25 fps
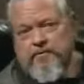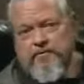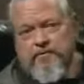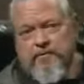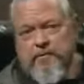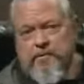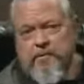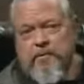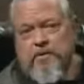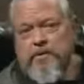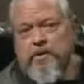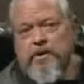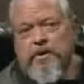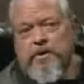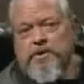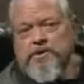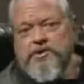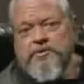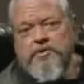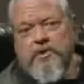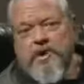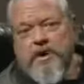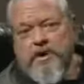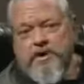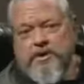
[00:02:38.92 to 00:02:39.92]
of the few
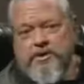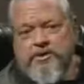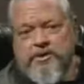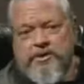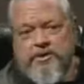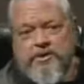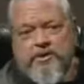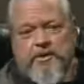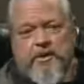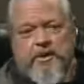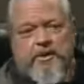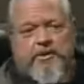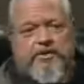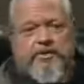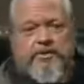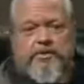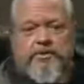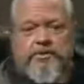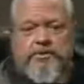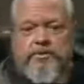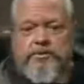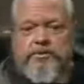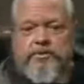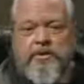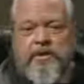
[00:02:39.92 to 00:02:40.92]
Spanish
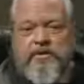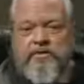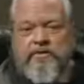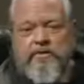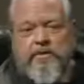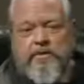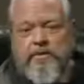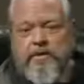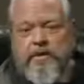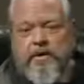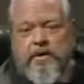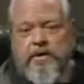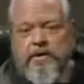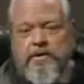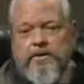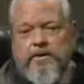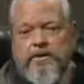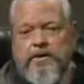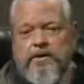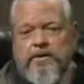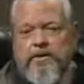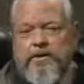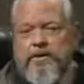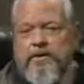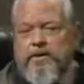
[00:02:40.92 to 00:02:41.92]
intellectuals who ever uh,
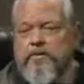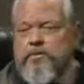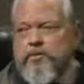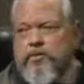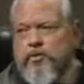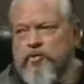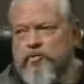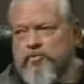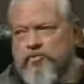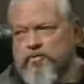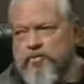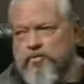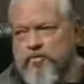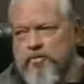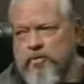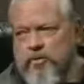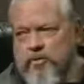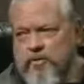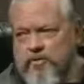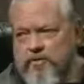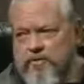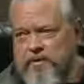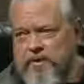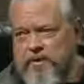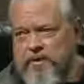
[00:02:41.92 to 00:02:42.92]
approved of
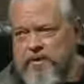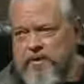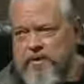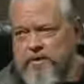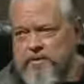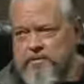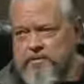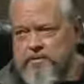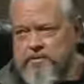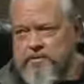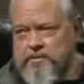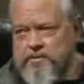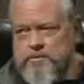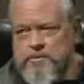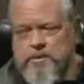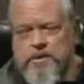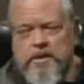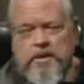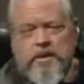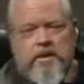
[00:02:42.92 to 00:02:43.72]
bullfighting.